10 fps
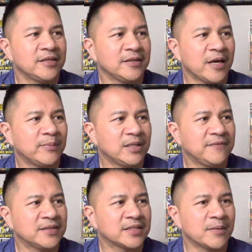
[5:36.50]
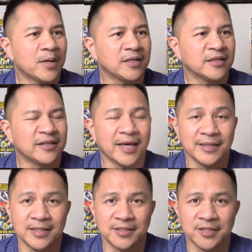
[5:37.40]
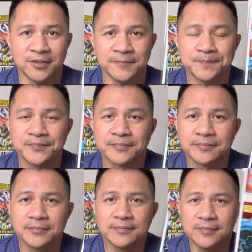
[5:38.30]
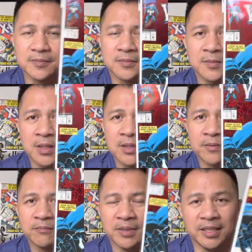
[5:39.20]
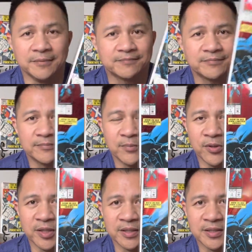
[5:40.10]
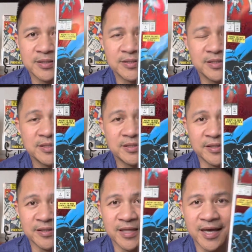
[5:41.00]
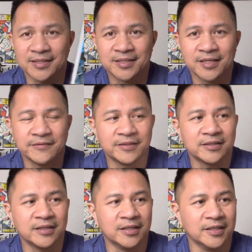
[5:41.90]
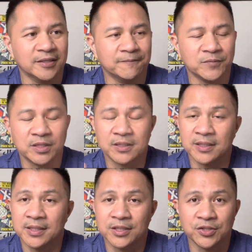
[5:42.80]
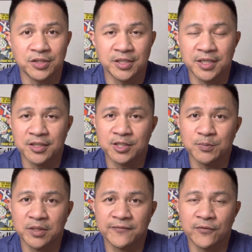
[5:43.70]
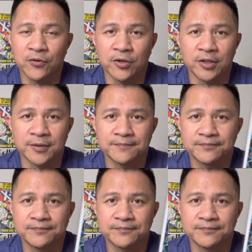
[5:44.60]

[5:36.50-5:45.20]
I believe this came out in the 90s though. But boy, this is a nice cover. You can get this book for